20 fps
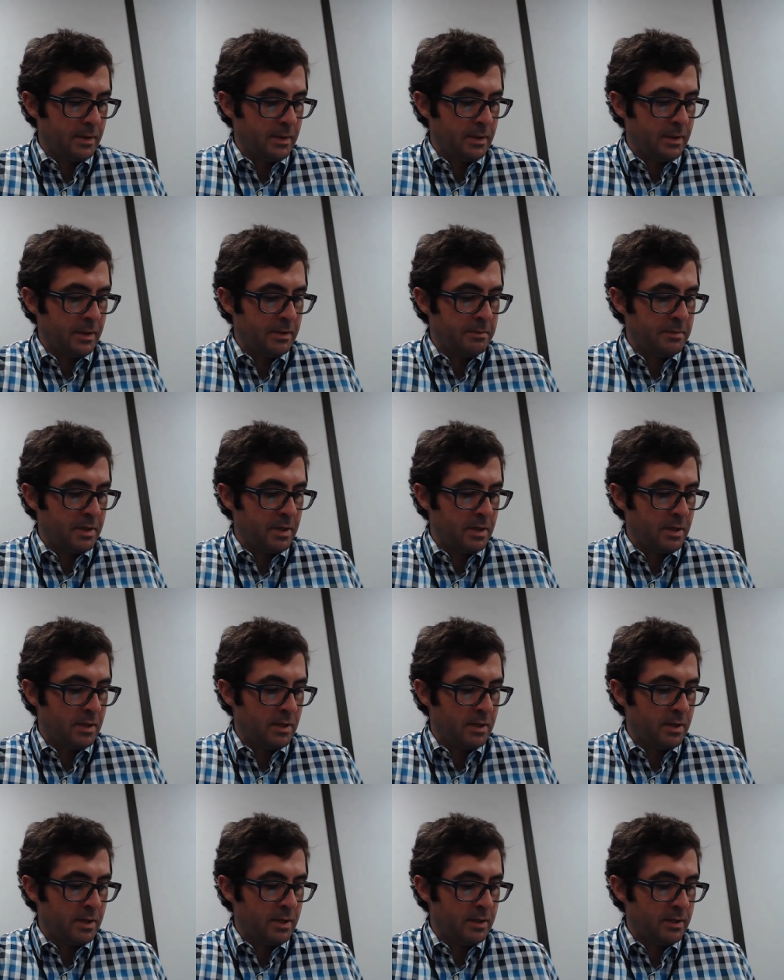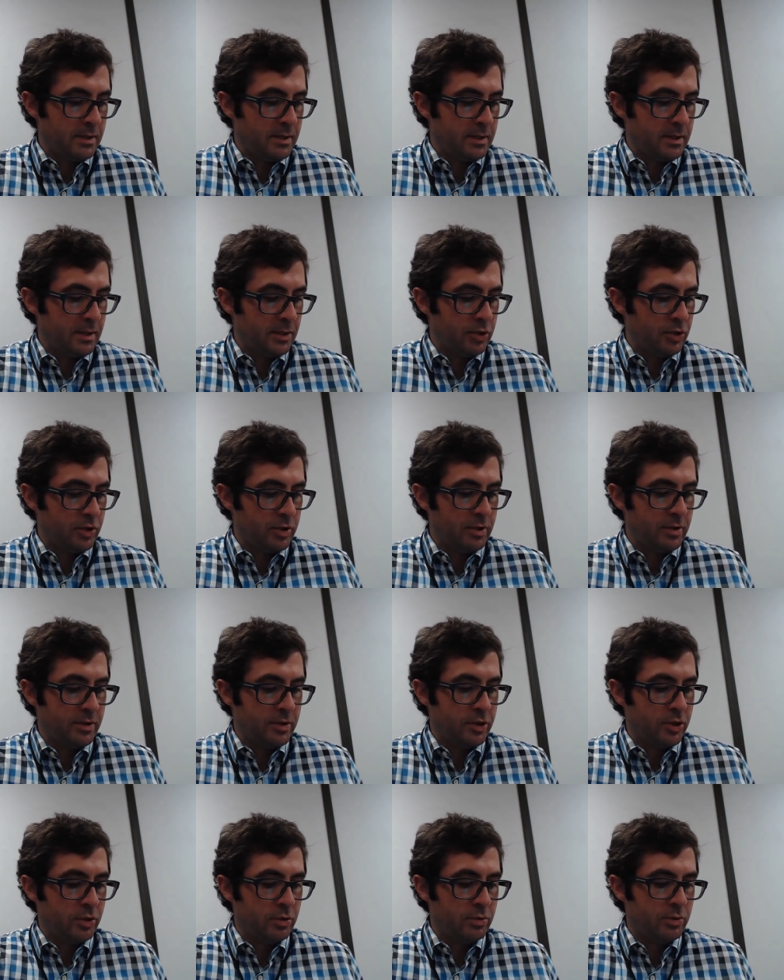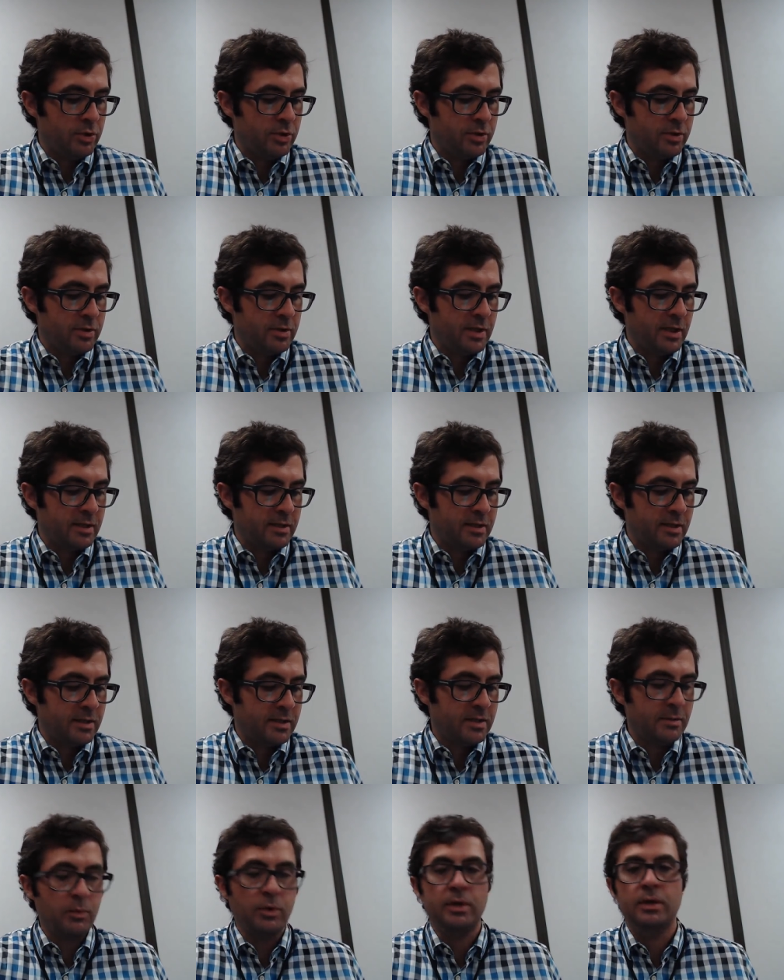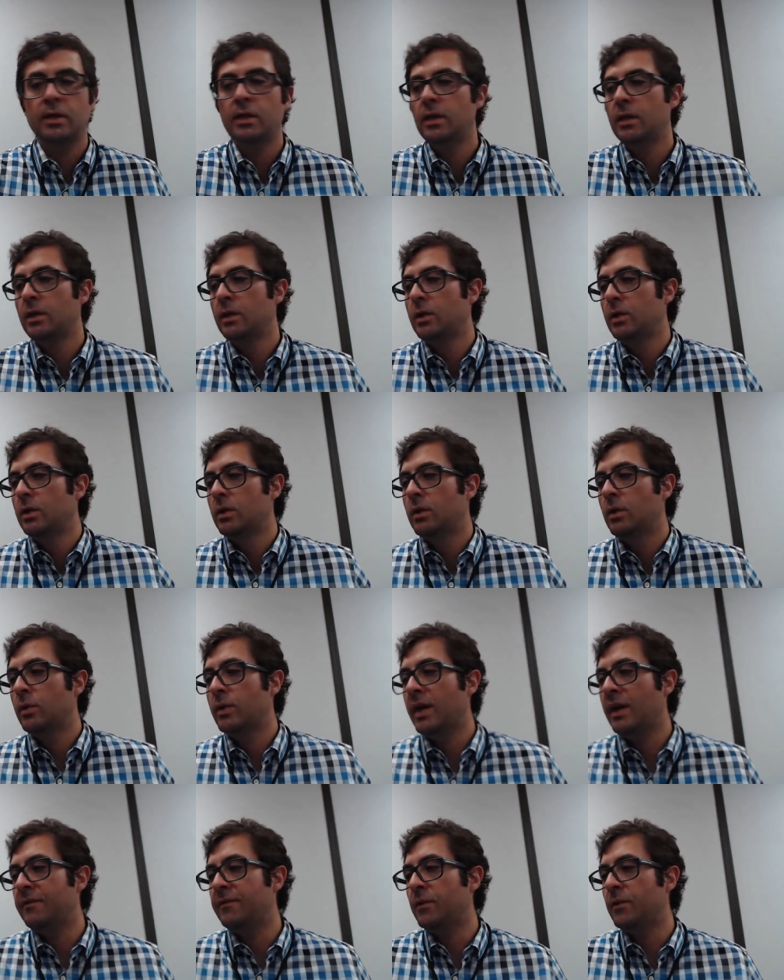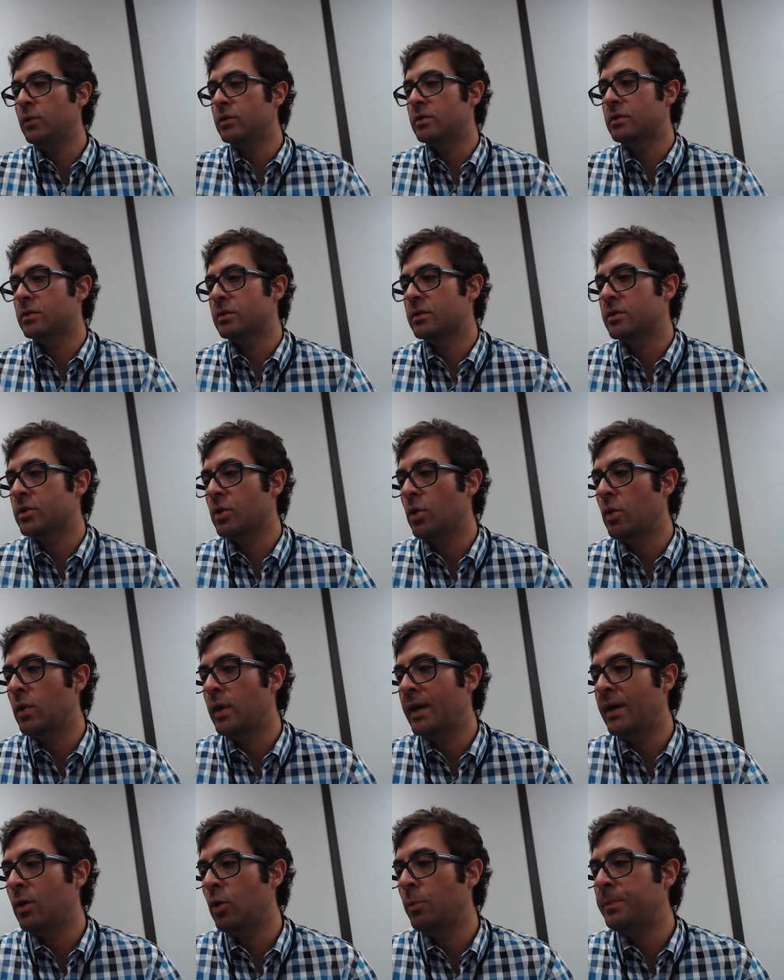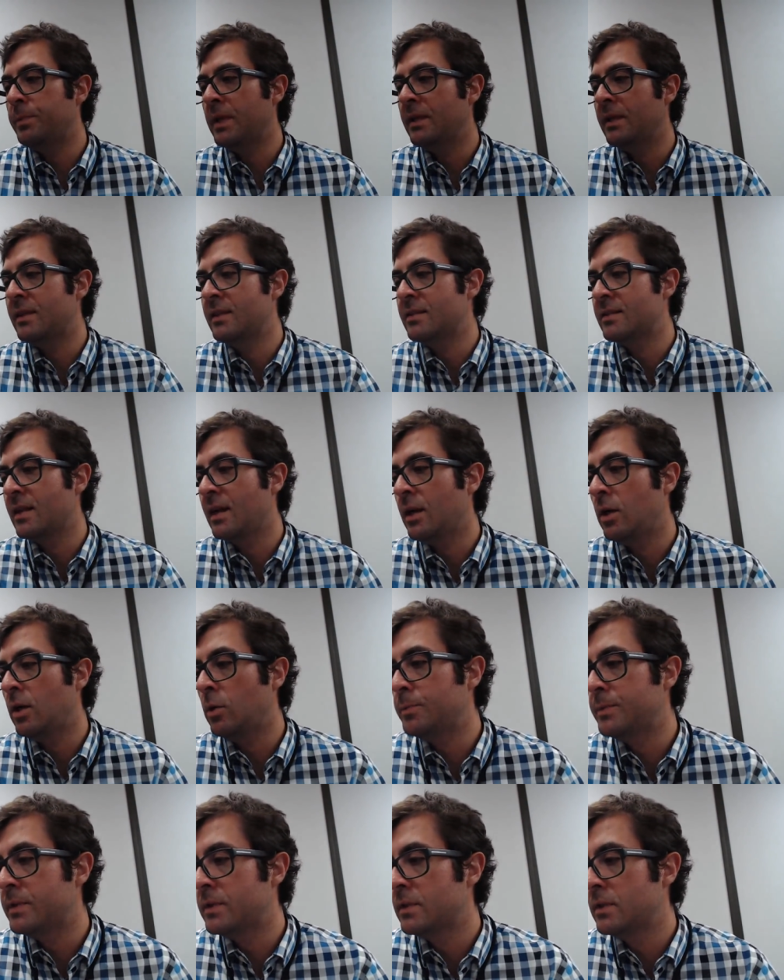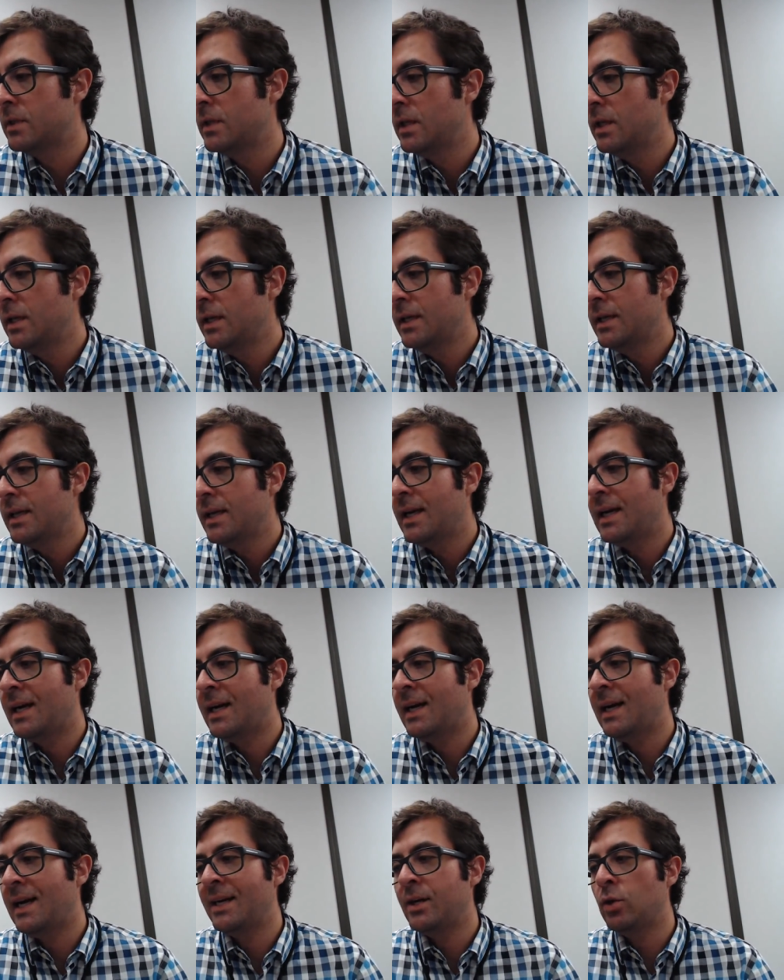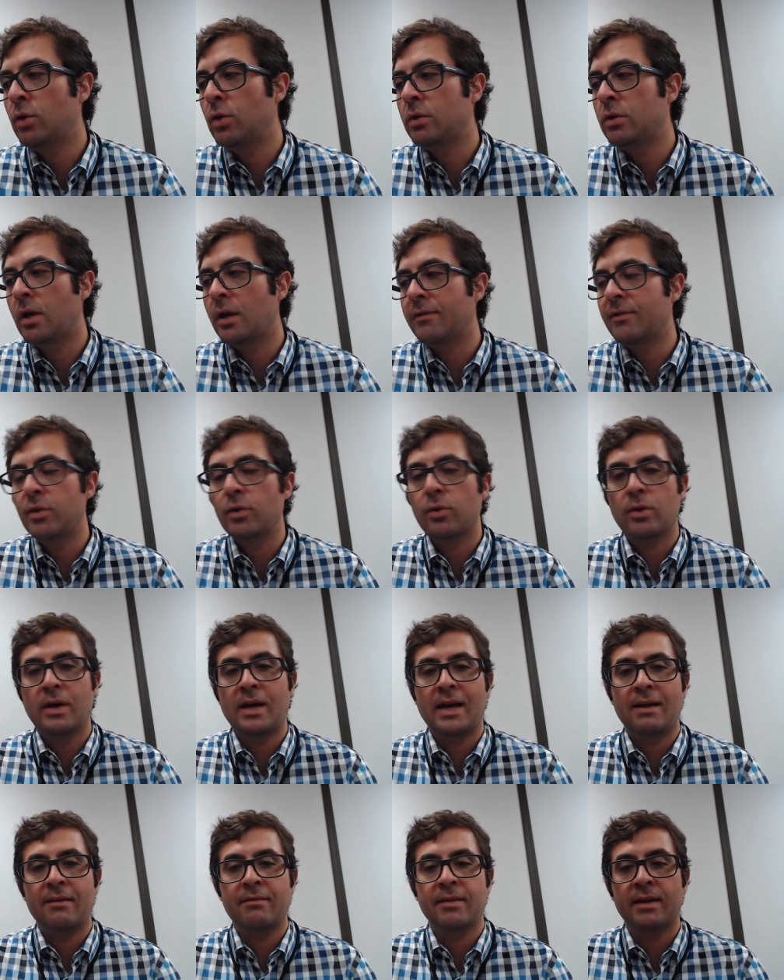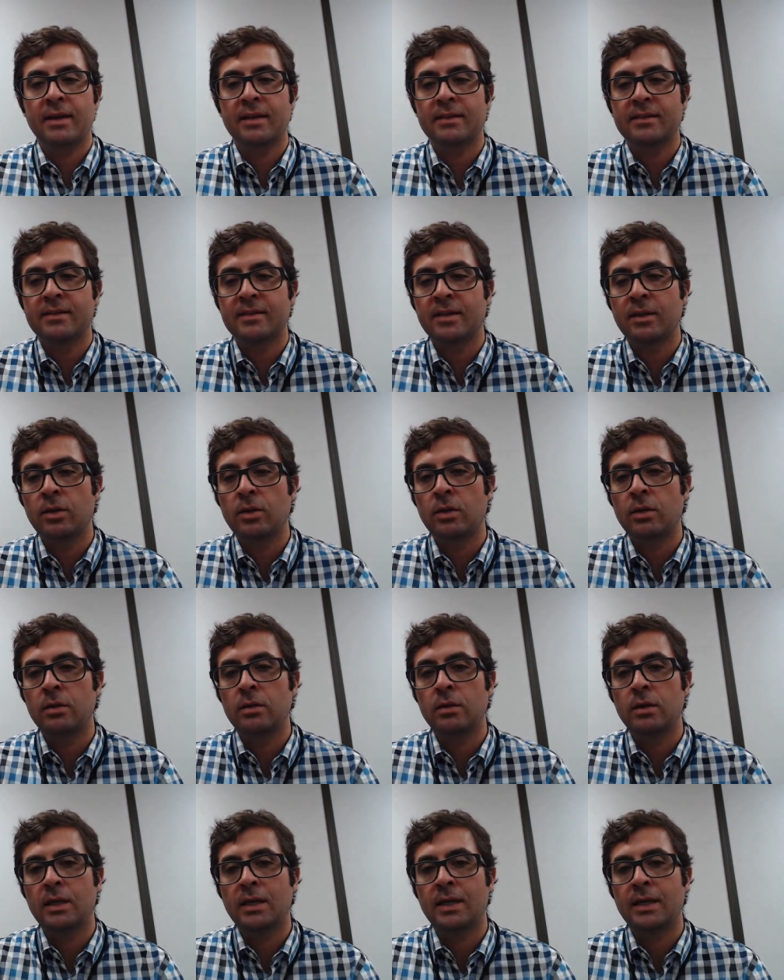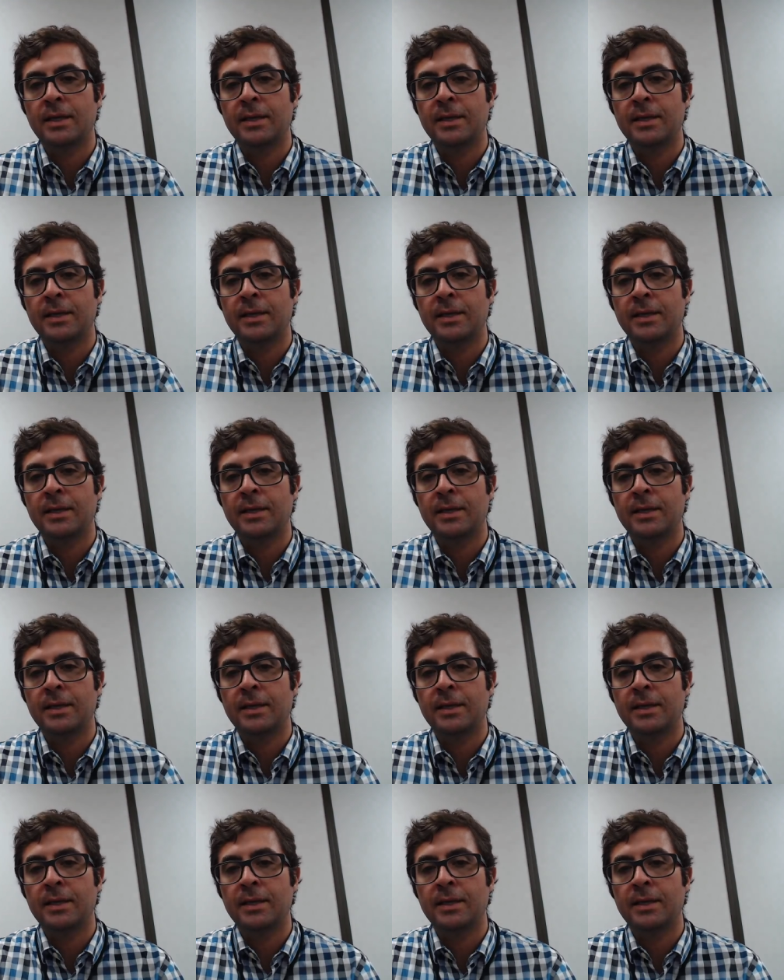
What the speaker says: I'm in a session, so just texting someone. Okay, folks, so I hope that this helped. I know a lot of you are having still